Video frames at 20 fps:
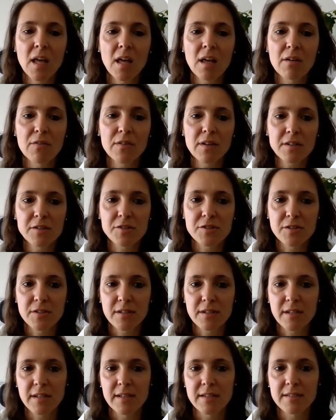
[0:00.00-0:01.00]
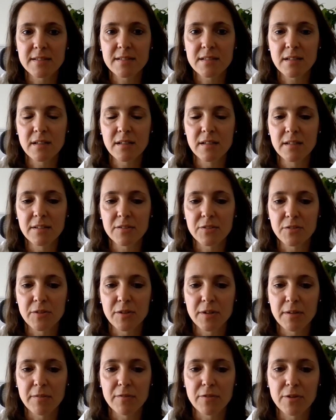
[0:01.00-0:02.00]
Fiction is a
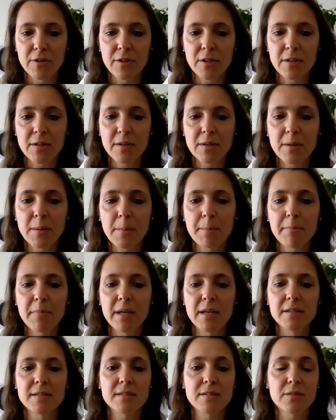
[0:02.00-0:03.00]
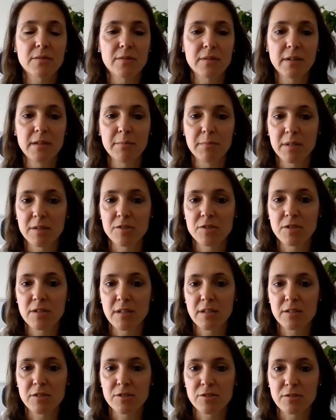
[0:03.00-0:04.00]
literary work based on
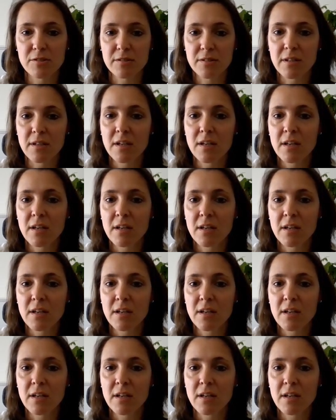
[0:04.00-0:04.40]
imagination.